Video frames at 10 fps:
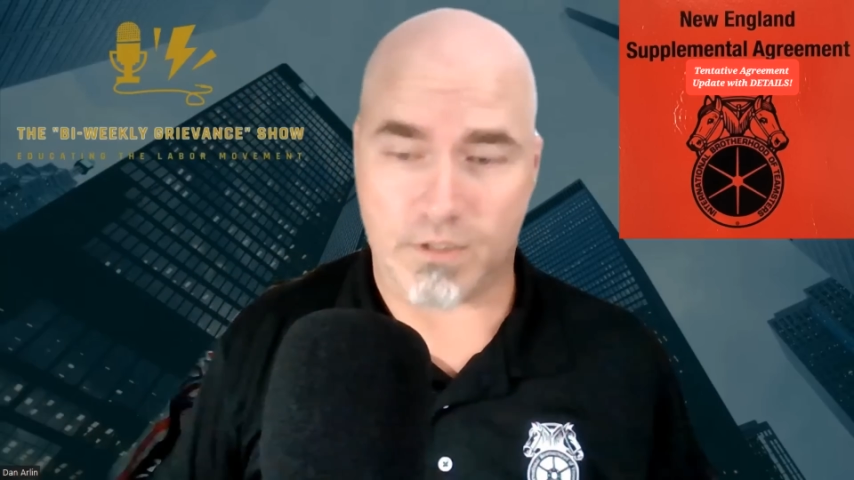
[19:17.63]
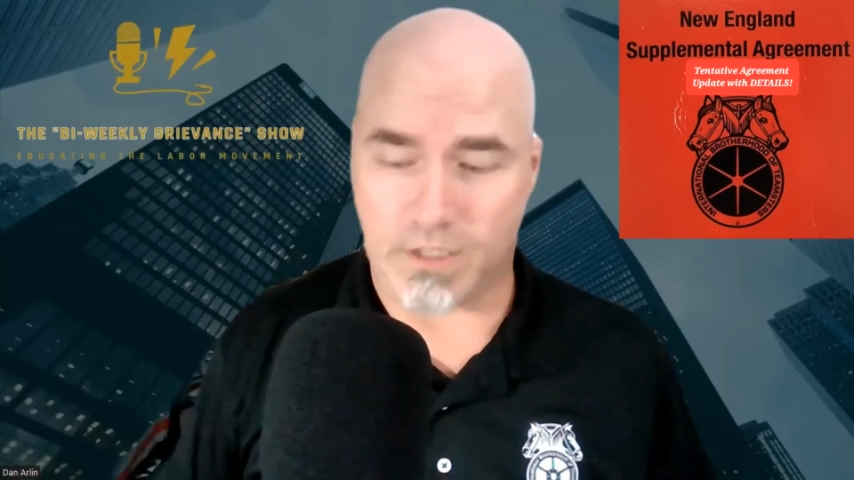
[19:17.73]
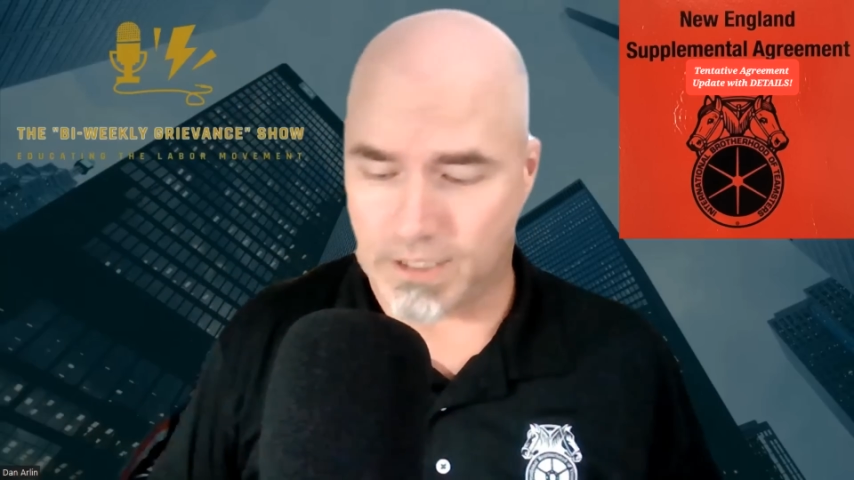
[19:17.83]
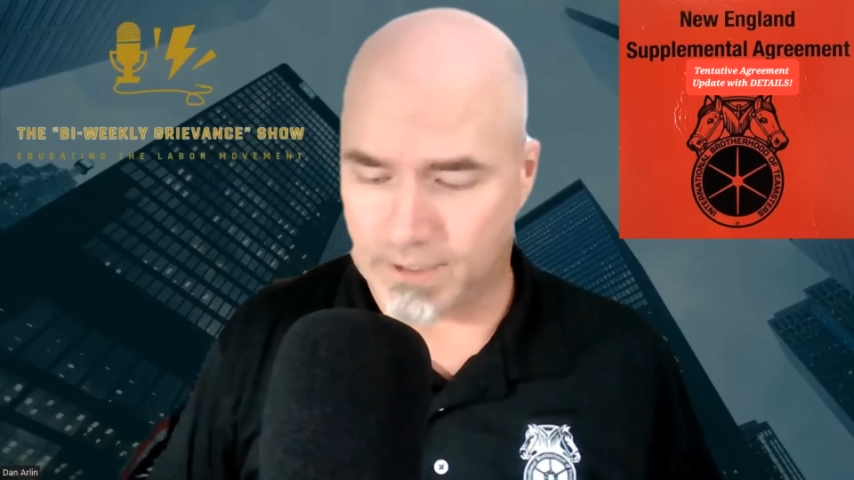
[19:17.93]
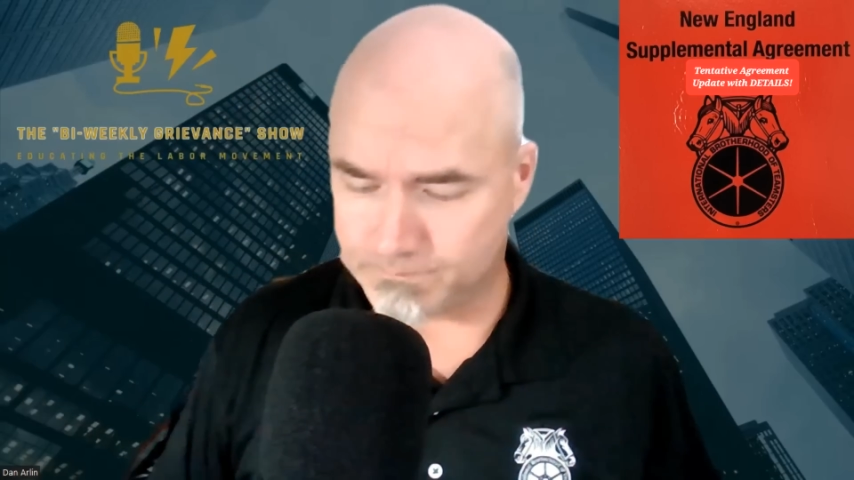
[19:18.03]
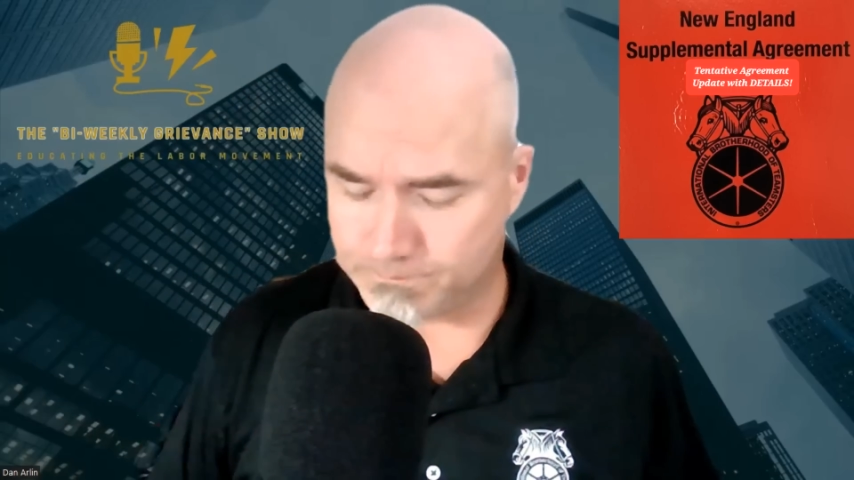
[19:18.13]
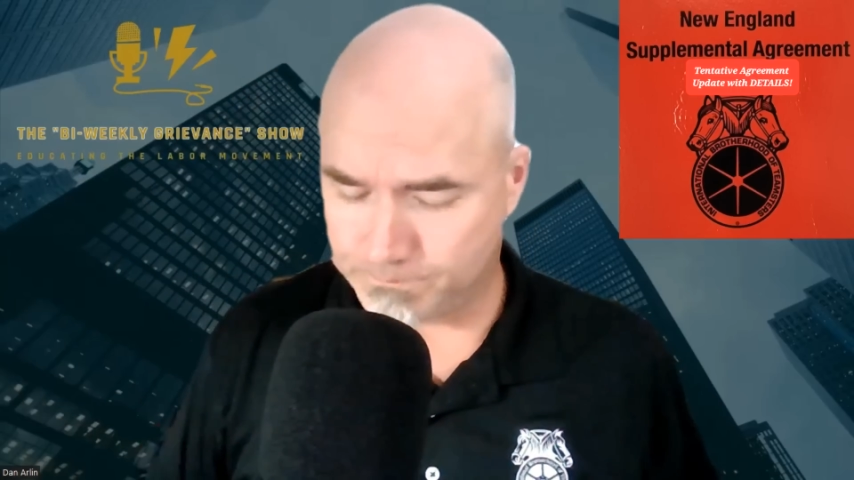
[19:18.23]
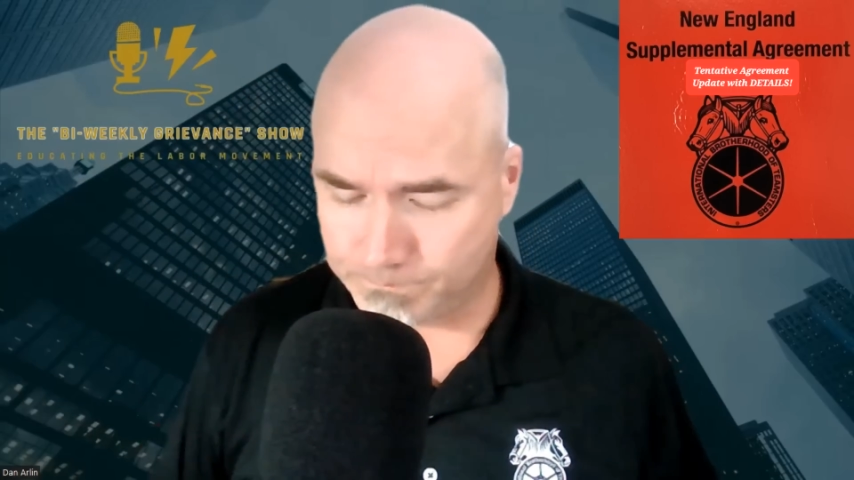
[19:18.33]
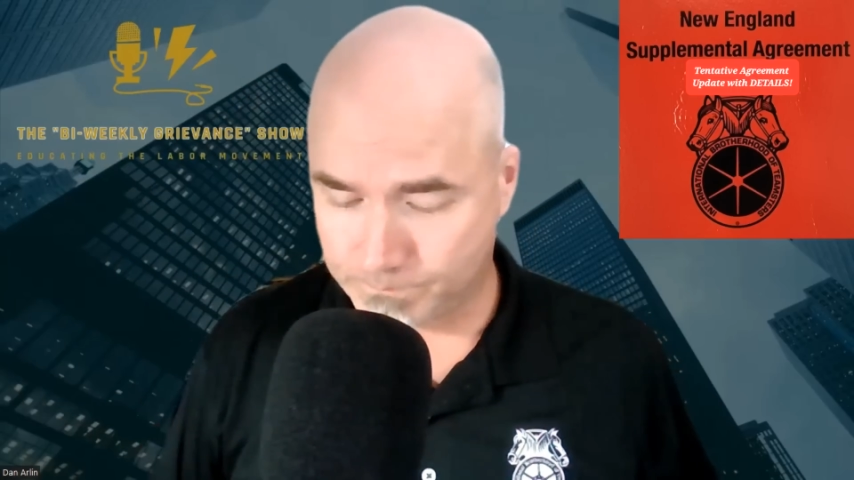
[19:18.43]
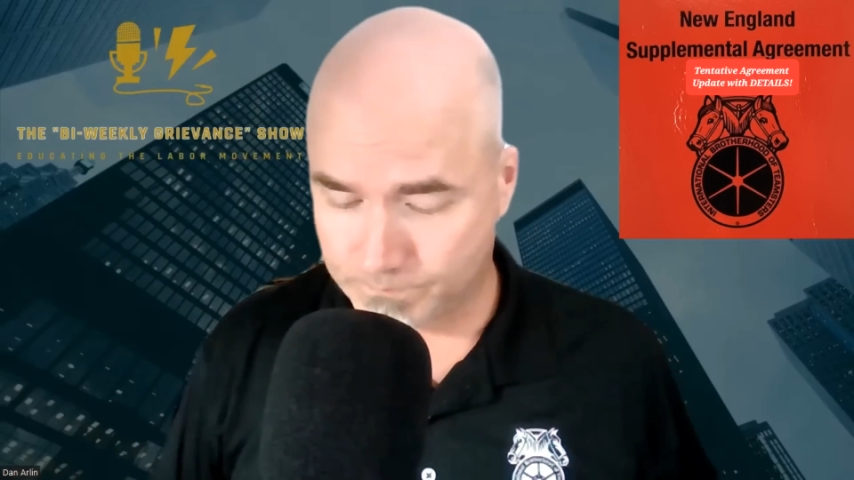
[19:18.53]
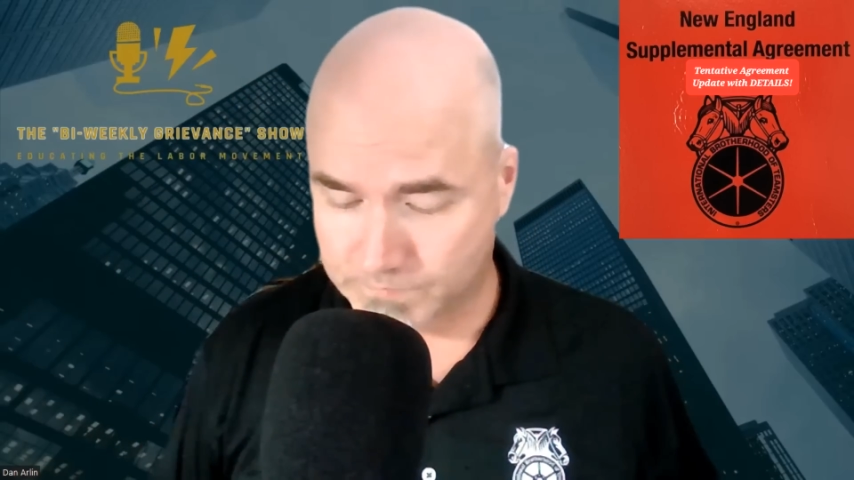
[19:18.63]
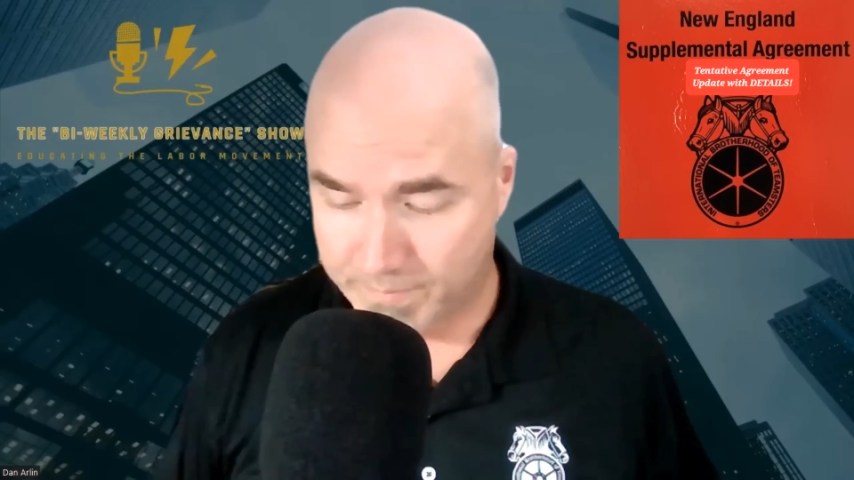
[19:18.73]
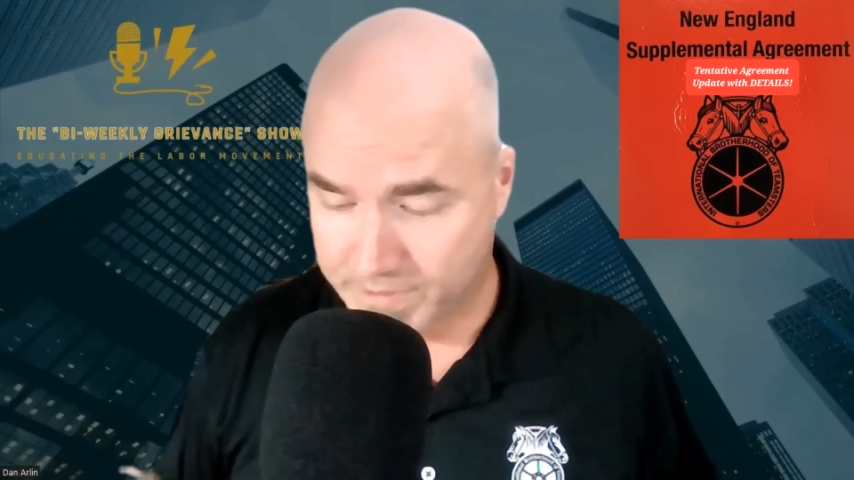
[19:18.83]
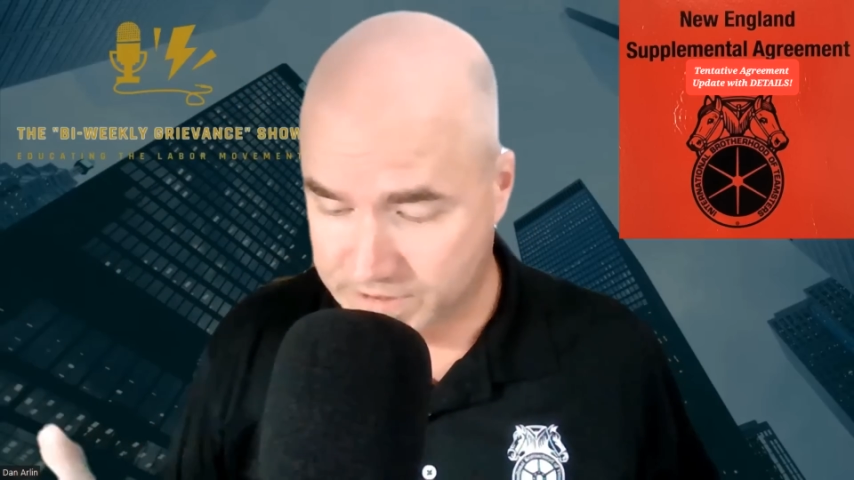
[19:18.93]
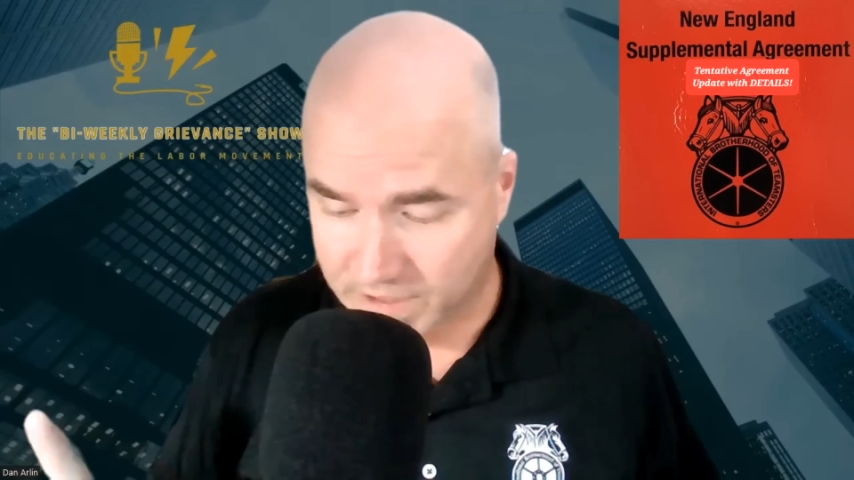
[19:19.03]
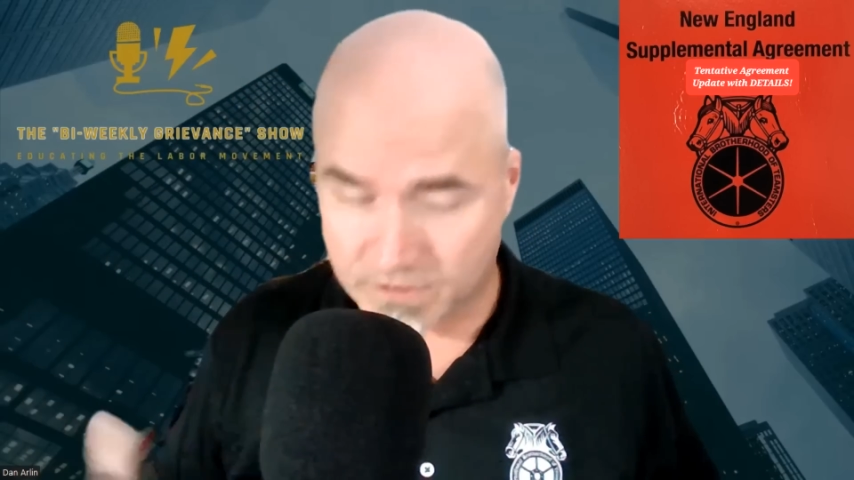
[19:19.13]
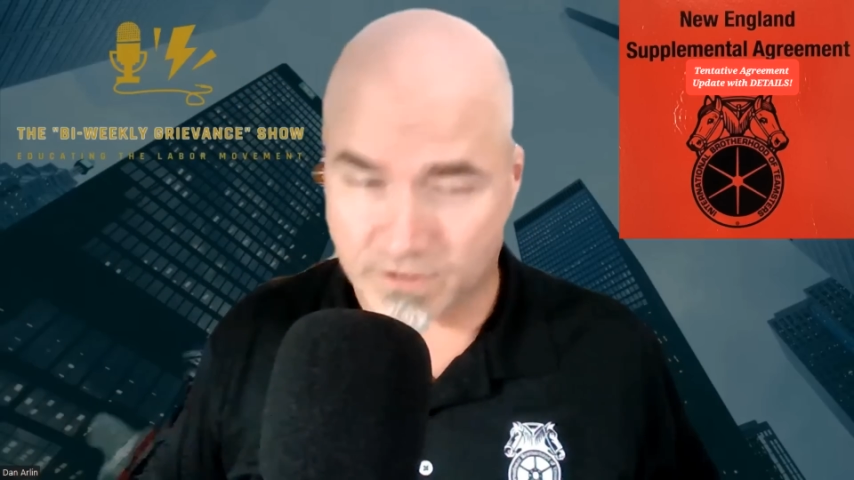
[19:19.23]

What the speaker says: That being said,